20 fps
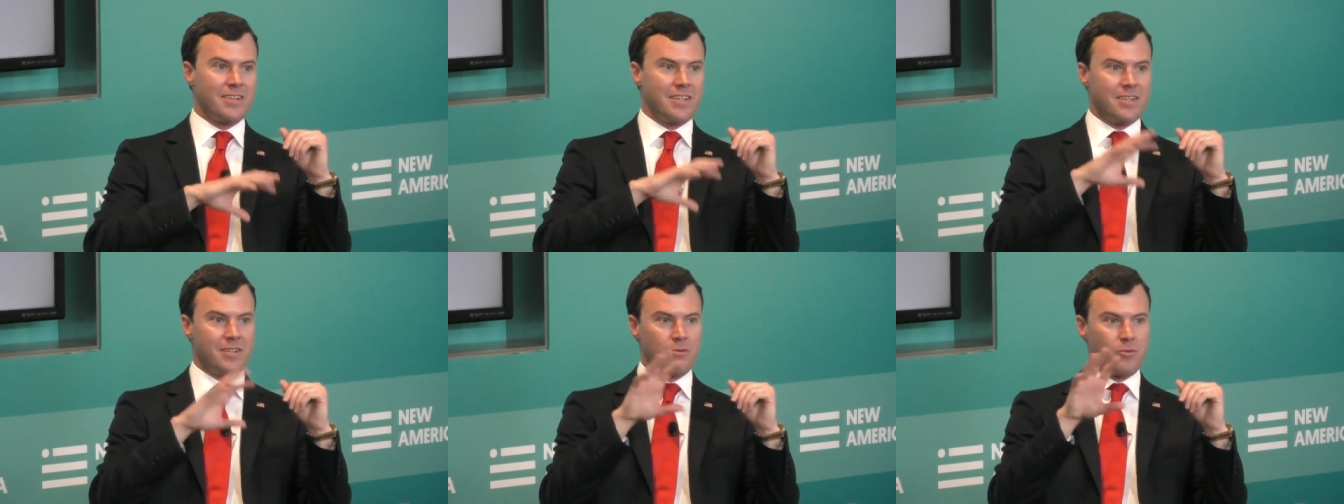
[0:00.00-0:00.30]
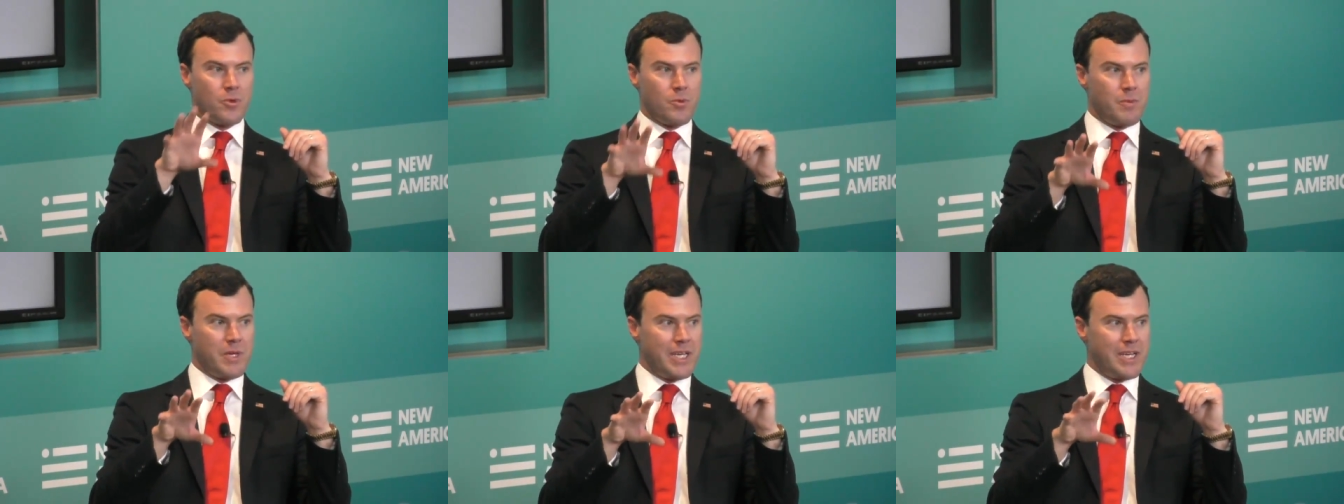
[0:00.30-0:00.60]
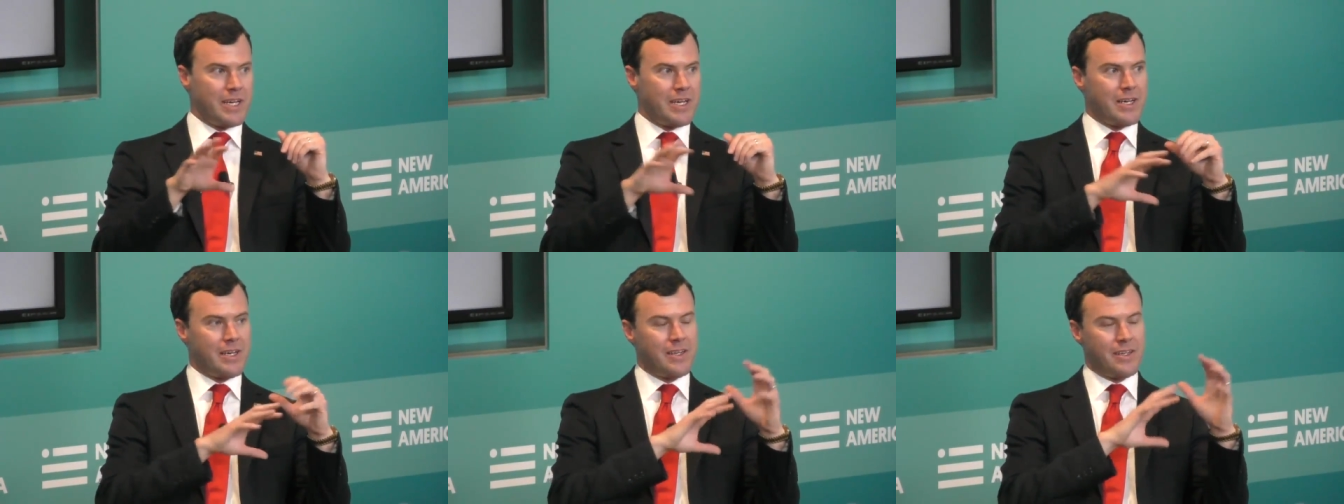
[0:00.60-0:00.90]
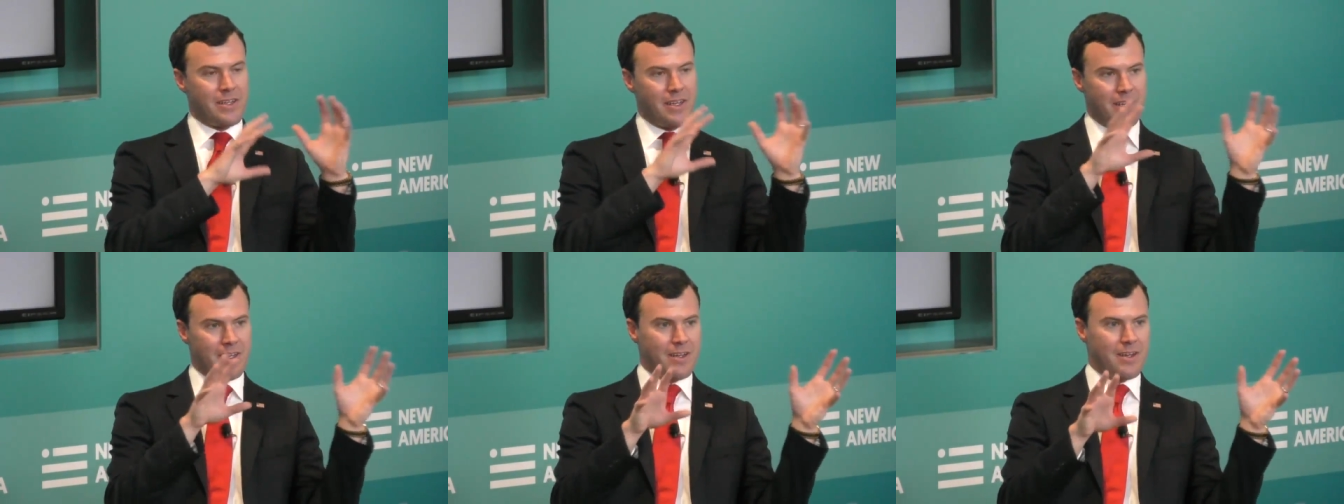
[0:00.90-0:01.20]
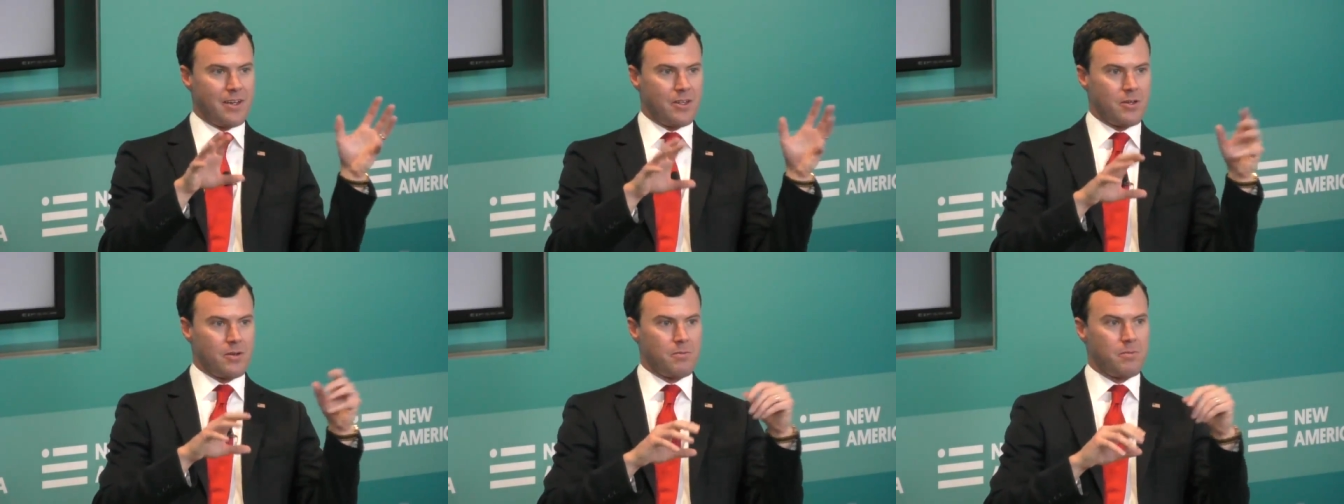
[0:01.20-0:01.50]
in Rumiyah and,
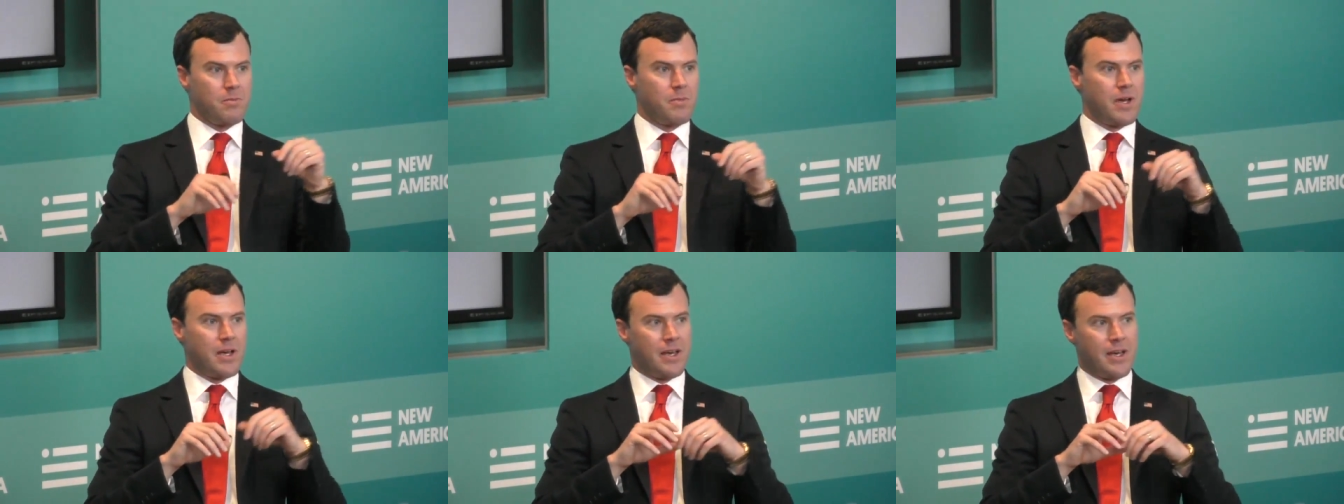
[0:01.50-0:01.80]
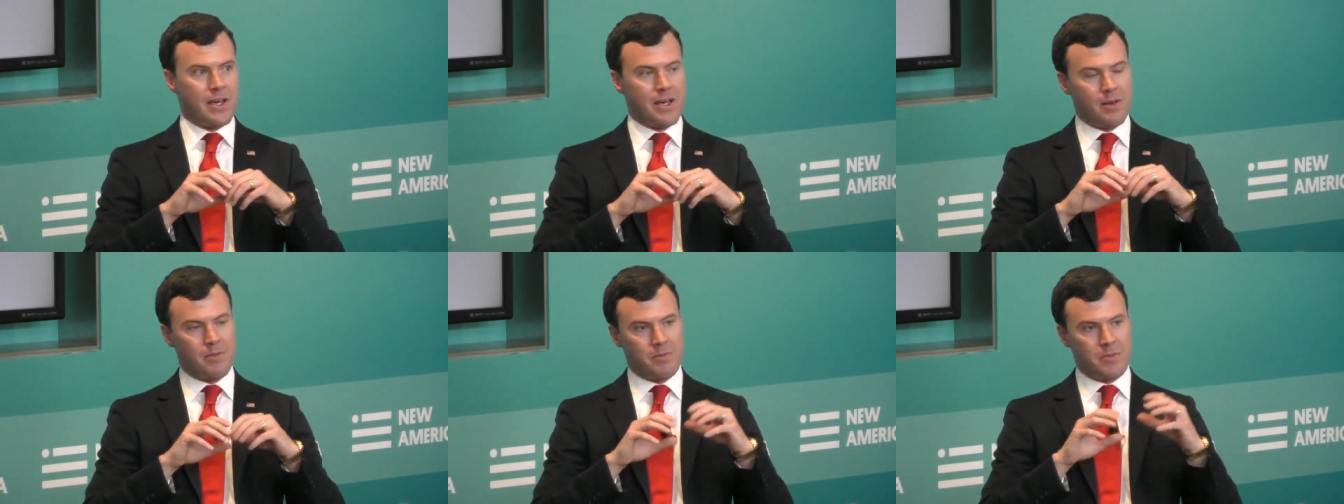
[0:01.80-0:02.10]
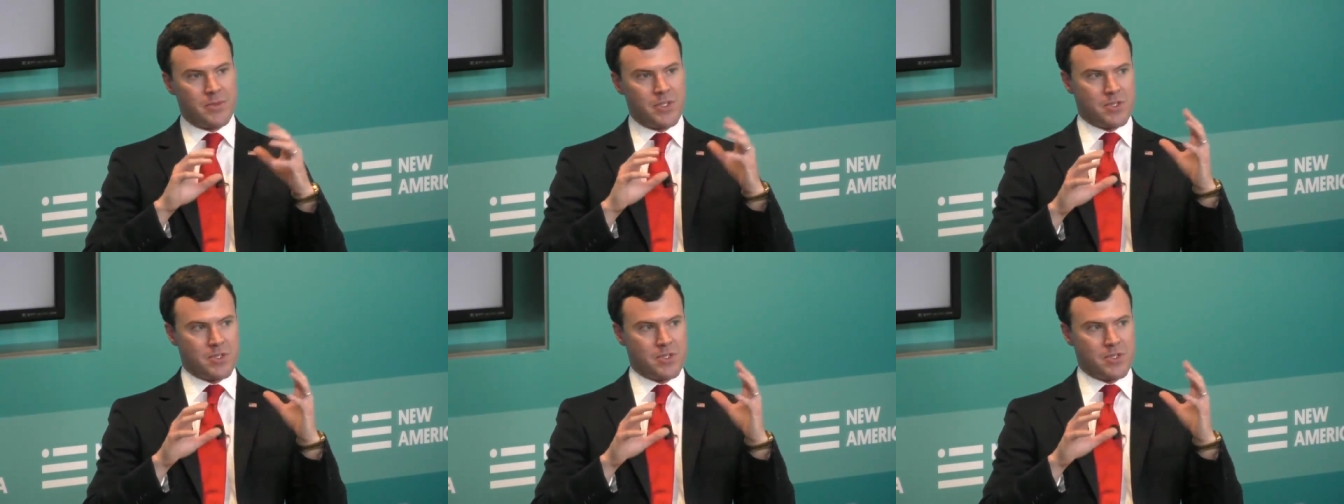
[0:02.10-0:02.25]
and other um,